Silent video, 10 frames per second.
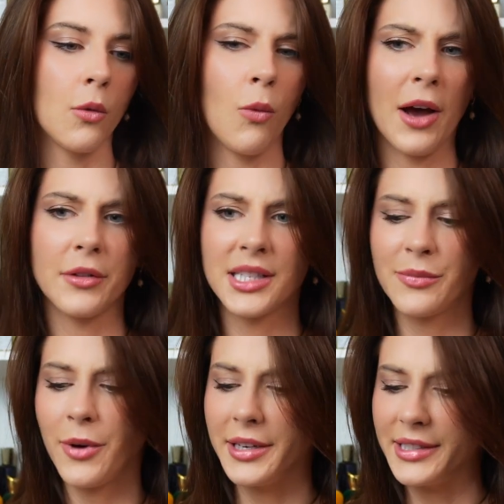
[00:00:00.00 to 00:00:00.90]
Wow, the
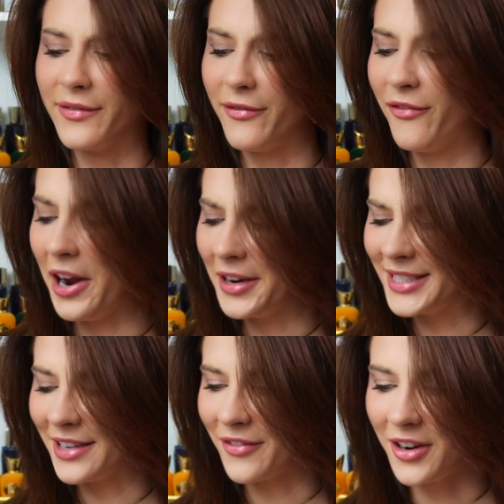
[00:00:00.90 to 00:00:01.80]
sprayer is very
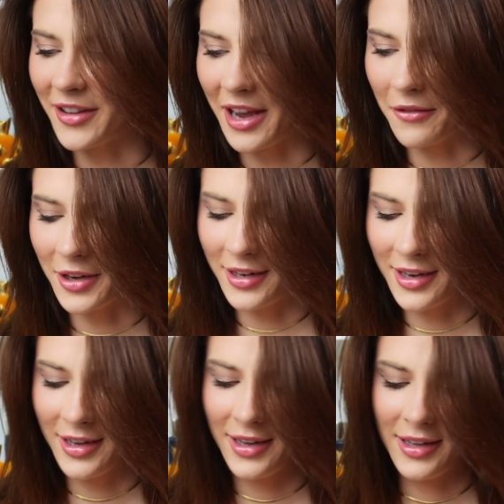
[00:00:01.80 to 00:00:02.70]
different on that one.
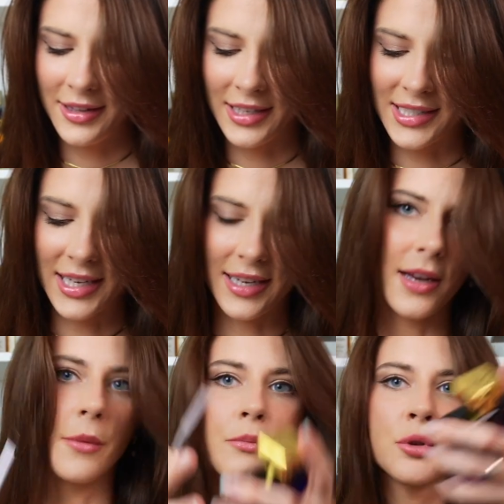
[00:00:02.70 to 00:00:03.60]
That's like
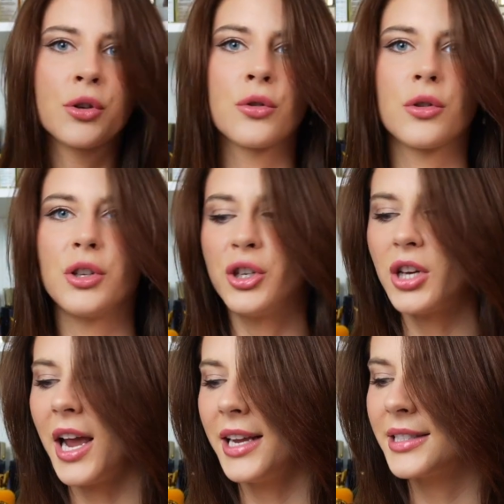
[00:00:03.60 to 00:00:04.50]
a psh,
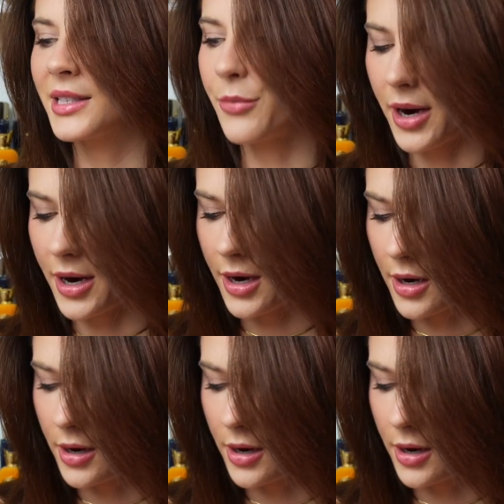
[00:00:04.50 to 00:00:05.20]
giant sprayer.